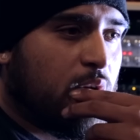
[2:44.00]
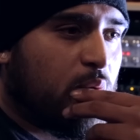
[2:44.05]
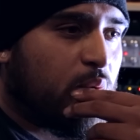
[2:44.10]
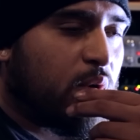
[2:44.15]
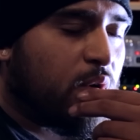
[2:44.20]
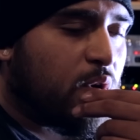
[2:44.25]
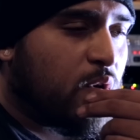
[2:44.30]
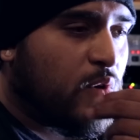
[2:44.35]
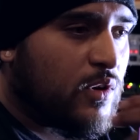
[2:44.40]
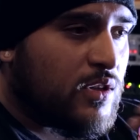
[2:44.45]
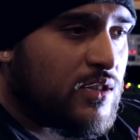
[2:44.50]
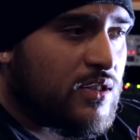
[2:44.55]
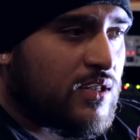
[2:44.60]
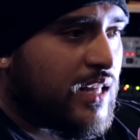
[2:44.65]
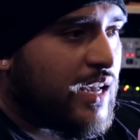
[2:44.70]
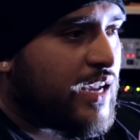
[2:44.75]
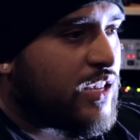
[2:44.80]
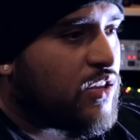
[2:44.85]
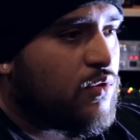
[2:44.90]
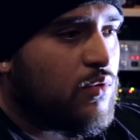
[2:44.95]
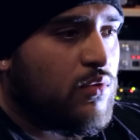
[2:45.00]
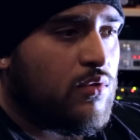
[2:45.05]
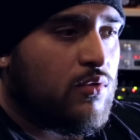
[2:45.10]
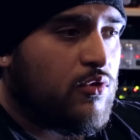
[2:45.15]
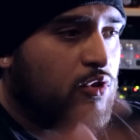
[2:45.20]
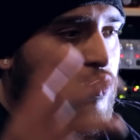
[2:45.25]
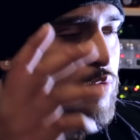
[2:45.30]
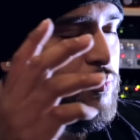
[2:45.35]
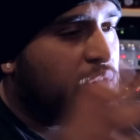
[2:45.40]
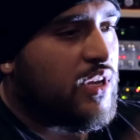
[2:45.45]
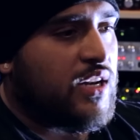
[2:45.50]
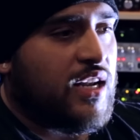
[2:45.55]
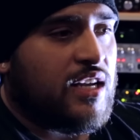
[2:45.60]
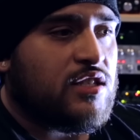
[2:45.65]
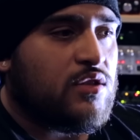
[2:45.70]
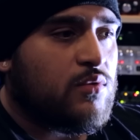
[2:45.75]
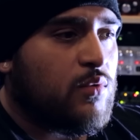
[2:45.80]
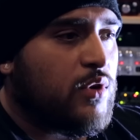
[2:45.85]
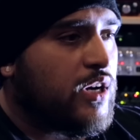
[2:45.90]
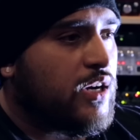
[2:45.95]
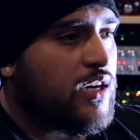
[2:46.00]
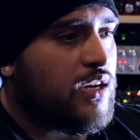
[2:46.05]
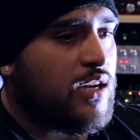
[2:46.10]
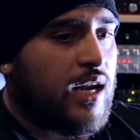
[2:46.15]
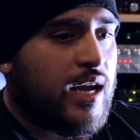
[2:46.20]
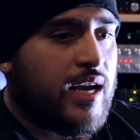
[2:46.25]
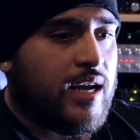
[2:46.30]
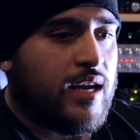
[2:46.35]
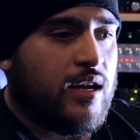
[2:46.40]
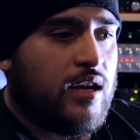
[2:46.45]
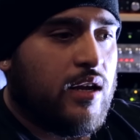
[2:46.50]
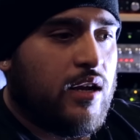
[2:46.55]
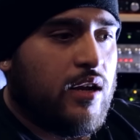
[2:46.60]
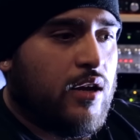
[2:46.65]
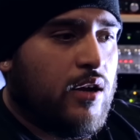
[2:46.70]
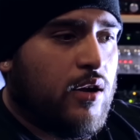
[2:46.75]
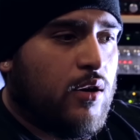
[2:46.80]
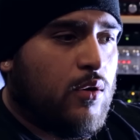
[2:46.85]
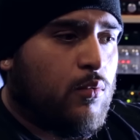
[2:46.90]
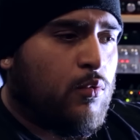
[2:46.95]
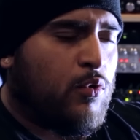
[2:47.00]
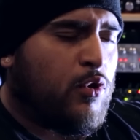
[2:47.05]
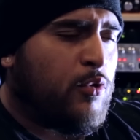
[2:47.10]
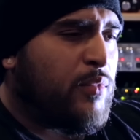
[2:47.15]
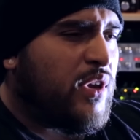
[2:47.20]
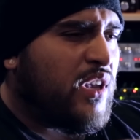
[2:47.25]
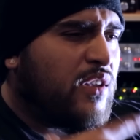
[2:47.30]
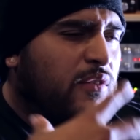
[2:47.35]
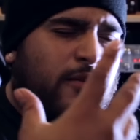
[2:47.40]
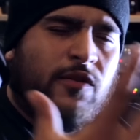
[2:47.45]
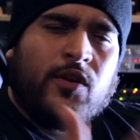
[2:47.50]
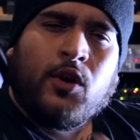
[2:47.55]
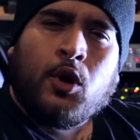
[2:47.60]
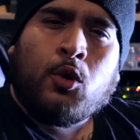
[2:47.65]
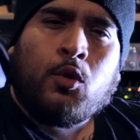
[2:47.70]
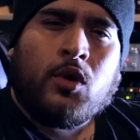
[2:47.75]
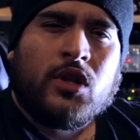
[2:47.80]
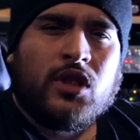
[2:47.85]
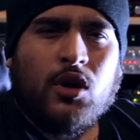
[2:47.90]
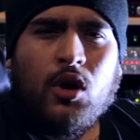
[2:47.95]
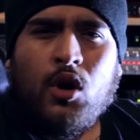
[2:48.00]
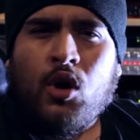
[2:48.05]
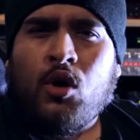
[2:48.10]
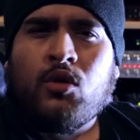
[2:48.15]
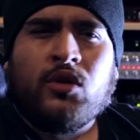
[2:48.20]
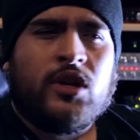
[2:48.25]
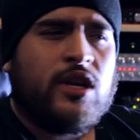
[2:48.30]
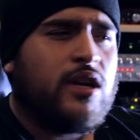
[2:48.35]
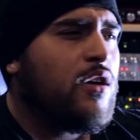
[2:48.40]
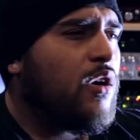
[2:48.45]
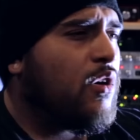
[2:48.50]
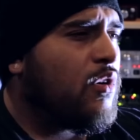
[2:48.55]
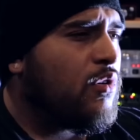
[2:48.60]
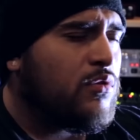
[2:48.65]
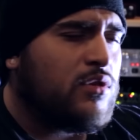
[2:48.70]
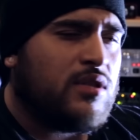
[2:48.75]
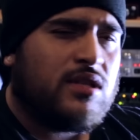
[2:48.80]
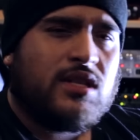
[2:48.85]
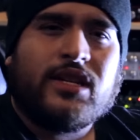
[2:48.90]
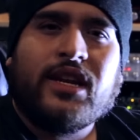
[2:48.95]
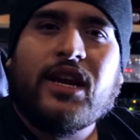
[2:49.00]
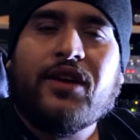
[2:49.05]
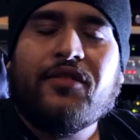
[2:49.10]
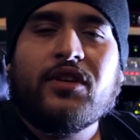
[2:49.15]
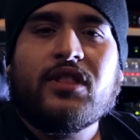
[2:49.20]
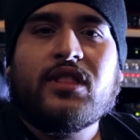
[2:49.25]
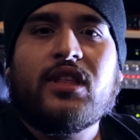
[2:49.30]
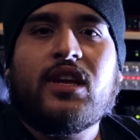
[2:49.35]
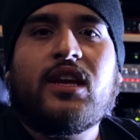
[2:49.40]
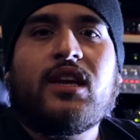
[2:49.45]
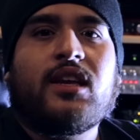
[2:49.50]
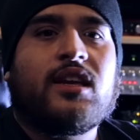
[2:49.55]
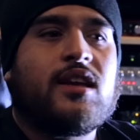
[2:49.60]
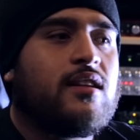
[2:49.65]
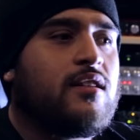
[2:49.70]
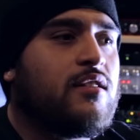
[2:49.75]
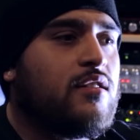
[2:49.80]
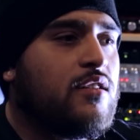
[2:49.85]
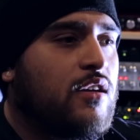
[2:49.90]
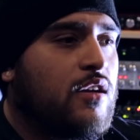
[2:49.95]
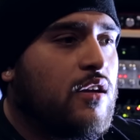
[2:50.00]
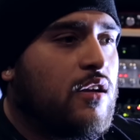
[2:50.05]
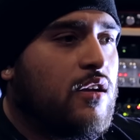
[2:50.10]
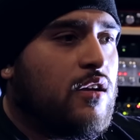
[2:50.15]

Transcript: we were going to that youth group, and I swear, like we we're being filled with the Holy Ghost and everything, and